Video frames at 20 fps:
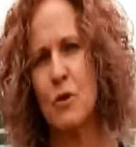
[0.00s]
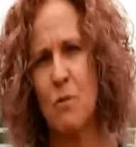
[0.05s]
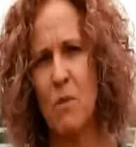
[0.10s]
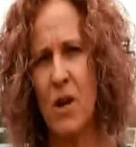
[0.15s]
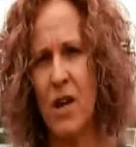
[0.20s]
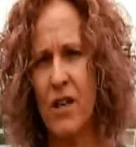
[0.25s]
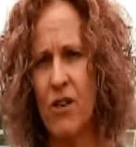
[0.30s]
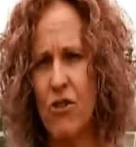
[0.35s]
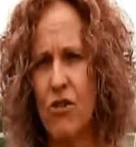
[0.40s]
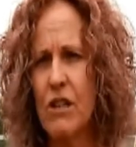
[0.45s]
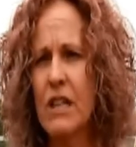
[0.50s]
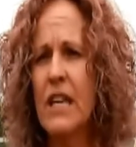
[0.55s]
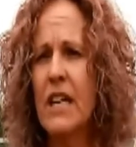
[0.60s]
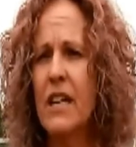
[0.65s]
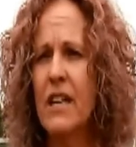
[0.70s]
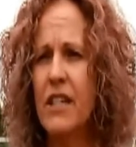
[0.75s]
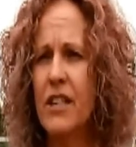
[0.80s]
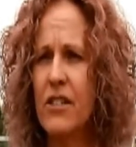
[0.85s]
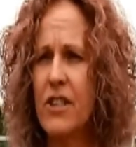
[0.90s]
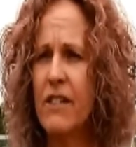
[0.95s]
pile,
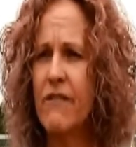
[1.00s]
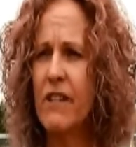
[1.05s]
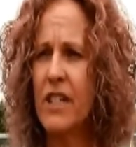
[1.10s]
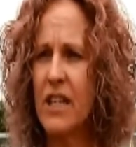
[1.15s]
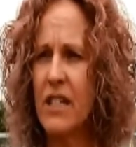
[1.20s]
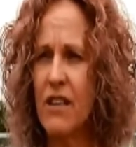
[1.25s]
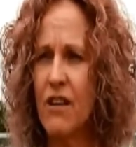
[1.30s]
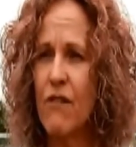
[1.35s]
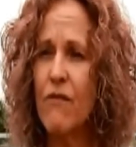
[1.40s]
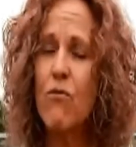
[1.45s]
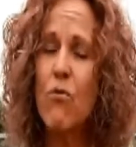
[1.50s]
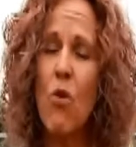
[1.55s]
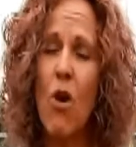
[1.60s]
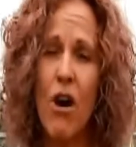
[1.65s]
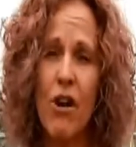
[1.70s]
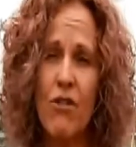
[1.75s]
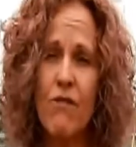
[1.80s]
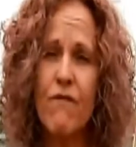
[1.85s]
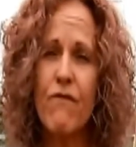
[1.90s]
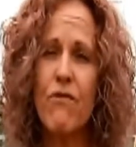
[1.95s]
you're giving it enough
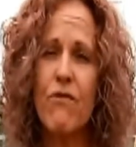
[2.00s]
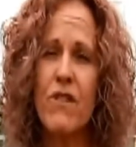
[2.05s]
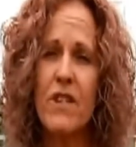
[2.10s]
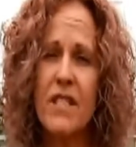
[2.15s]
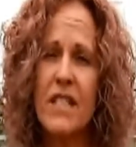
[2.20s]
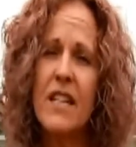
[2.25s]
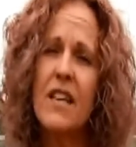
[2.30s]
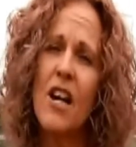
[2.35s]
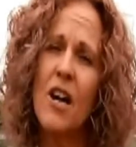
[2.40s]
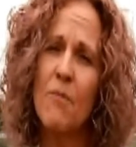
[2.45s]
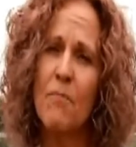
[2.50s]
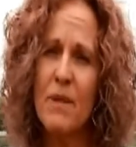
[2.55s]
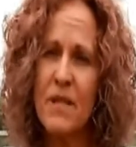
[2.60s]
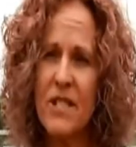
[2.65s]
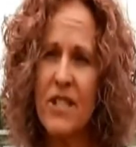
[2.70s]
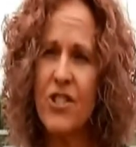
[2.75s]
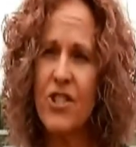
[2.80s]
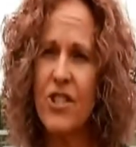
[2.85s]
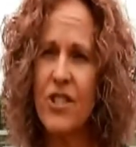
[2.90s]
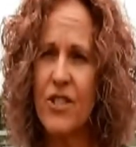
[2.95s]
water for the
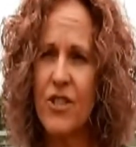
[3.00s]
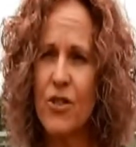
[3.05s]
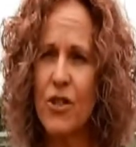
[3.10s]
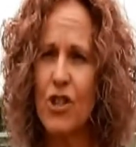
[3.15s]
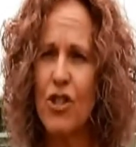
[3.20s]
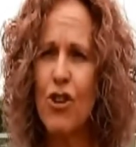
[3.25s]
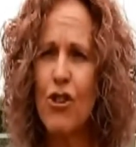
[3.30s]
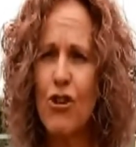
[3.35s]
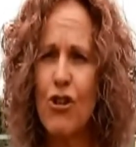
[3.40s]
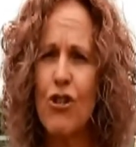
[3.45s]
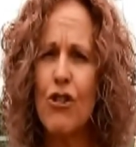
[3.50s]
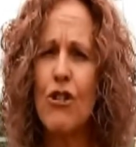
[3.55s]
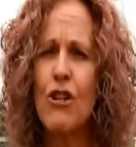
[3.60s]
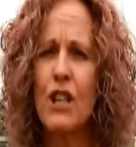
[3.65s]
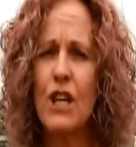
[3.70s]
decomposition to occur.